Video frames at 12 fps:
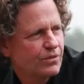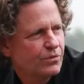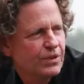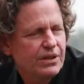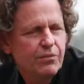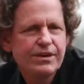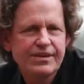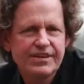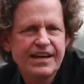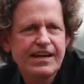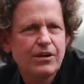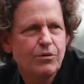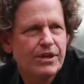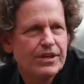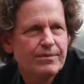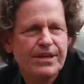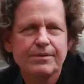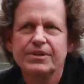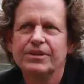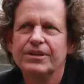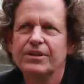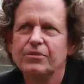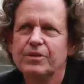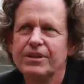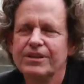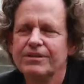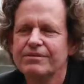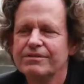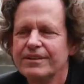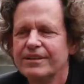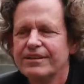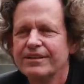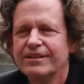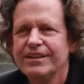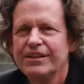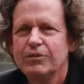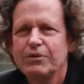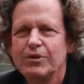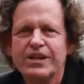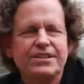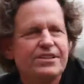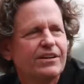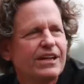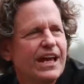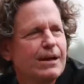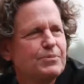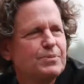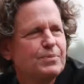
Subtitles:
we wanted to make a building where, we went into their lab